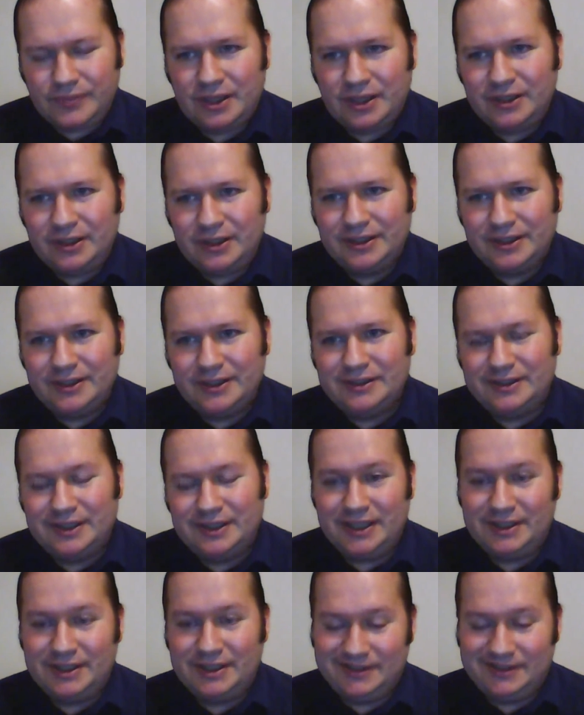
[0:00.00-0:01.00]

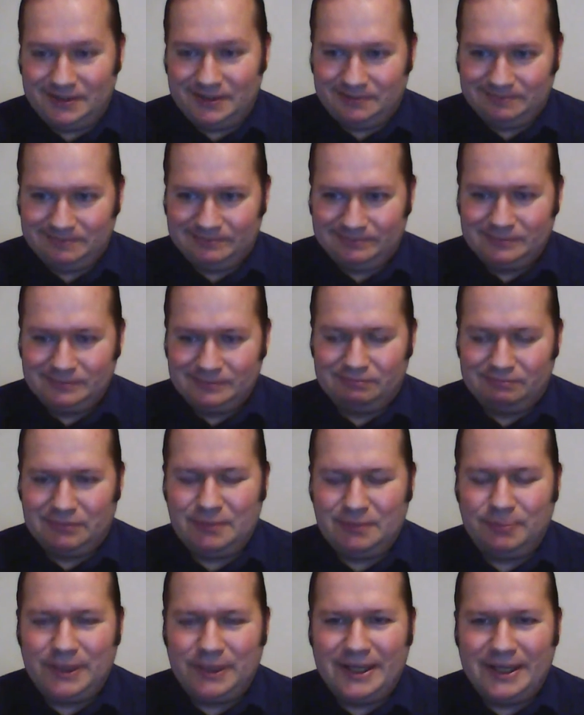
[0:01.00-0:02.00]
and
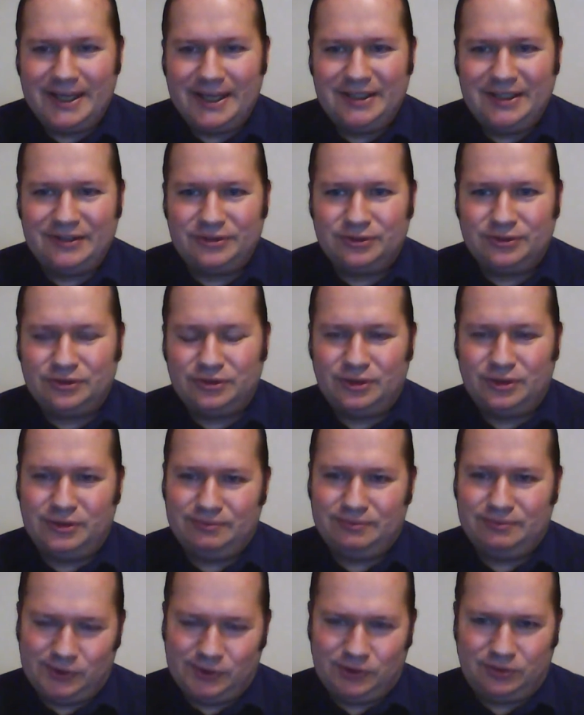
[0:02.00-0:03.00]
my plan is
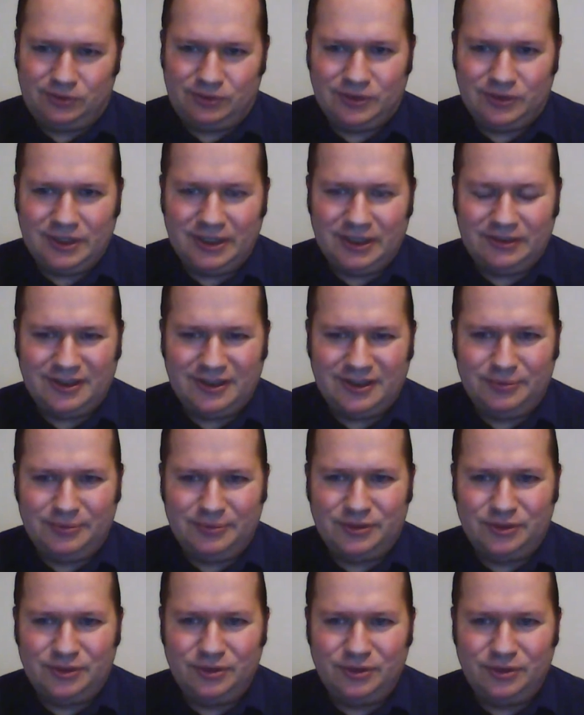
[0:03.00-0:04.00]
to get
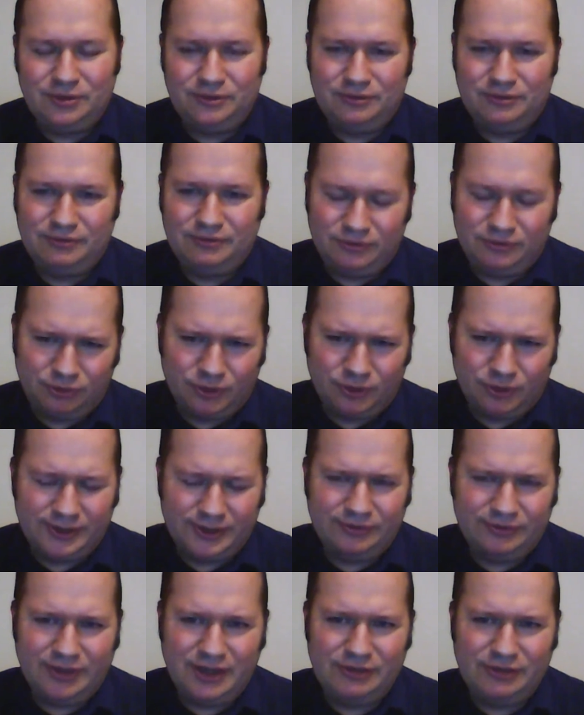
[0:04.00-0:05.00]
up to
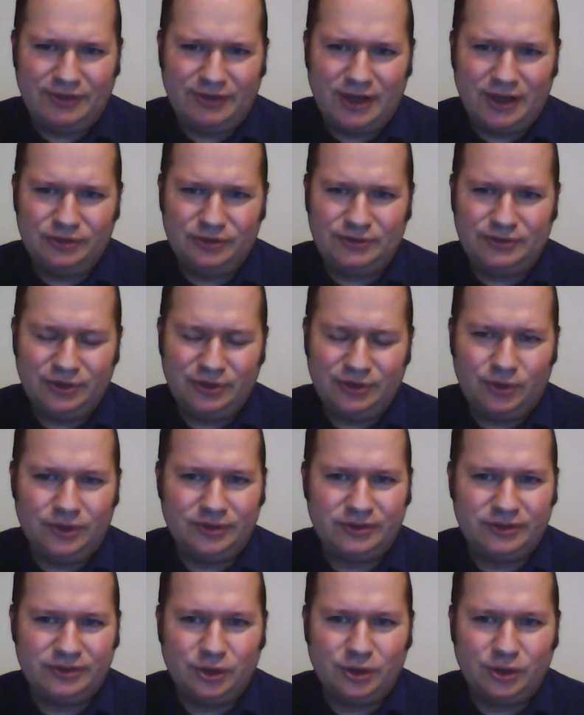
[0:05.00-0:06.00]
45,000 or
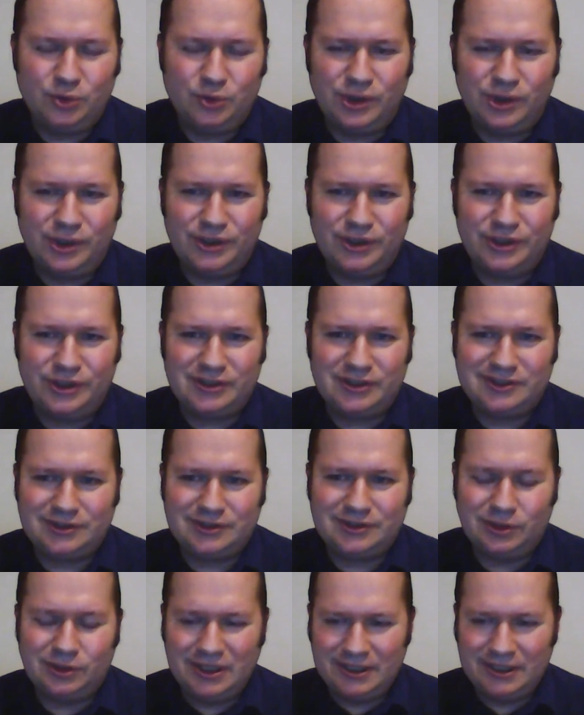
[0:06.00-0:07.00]
so words.
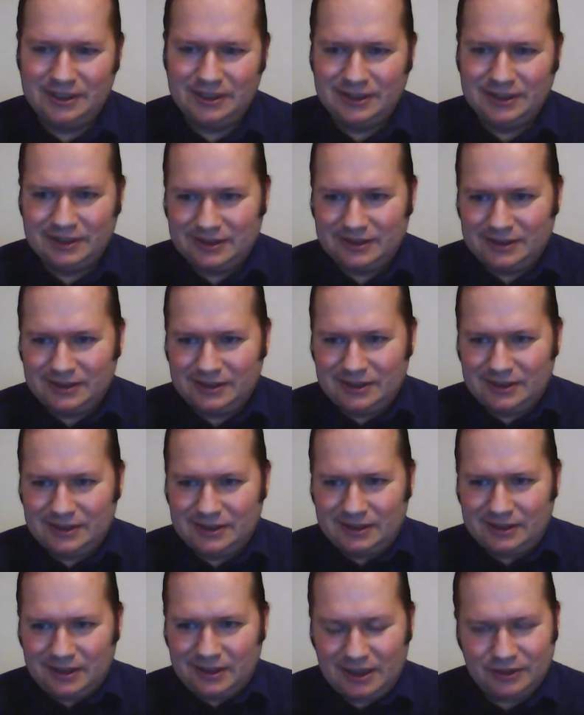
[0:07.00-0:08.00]
So
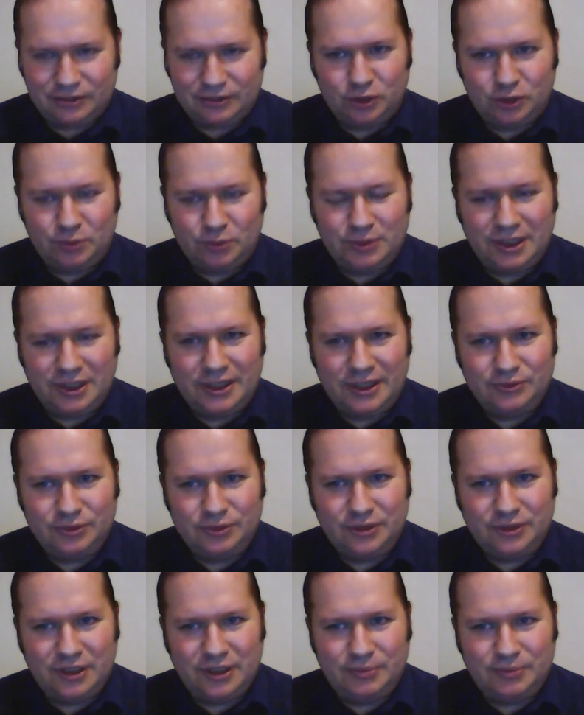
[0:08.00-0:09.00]
I assume I'll have
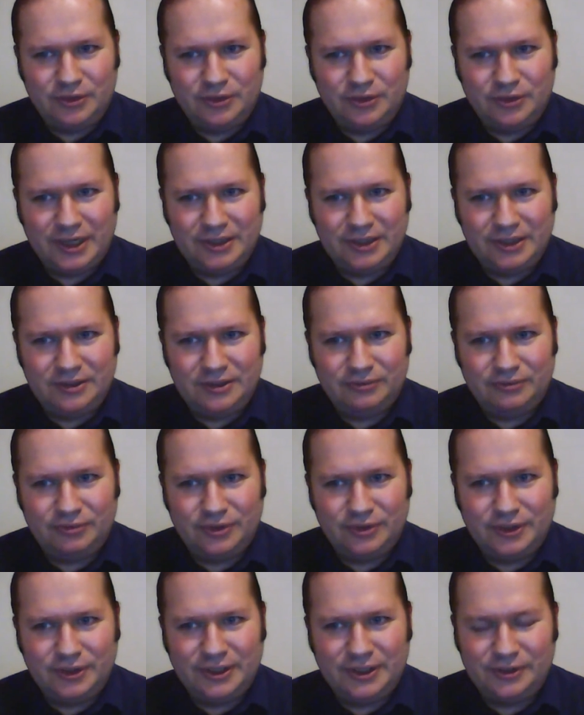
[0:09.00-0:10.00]
to keep on writing
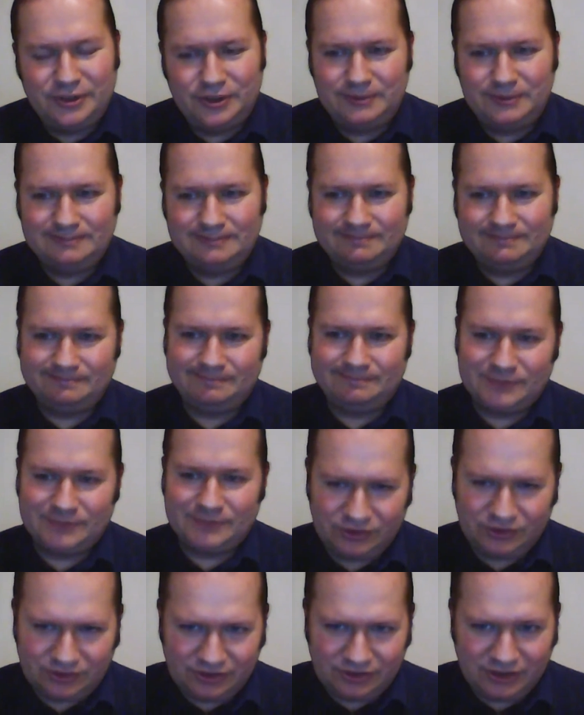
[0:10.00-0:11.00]
for another
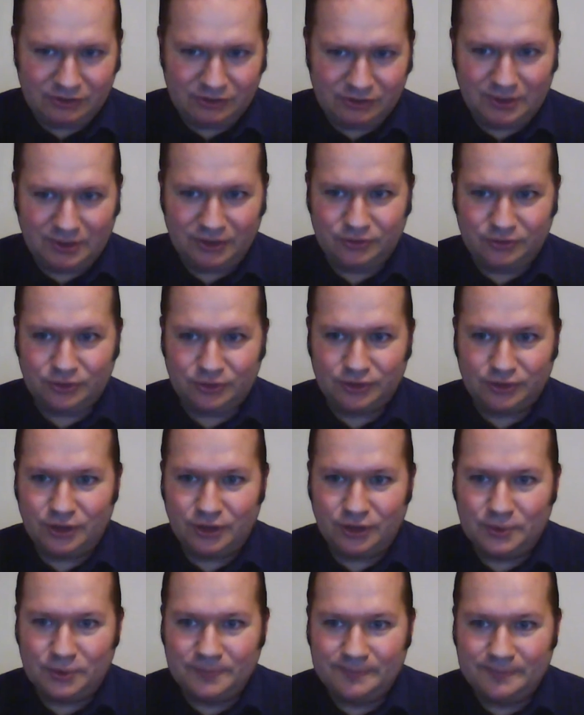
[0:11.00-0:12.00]
6 months or
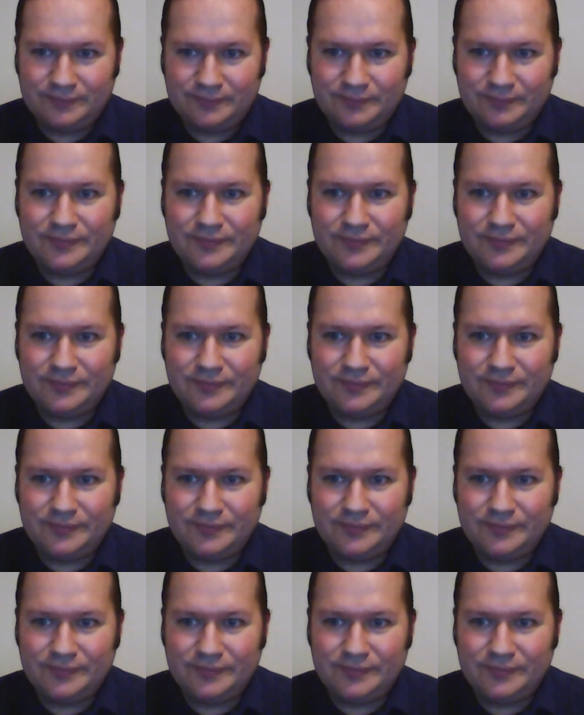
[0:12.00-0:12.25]
so.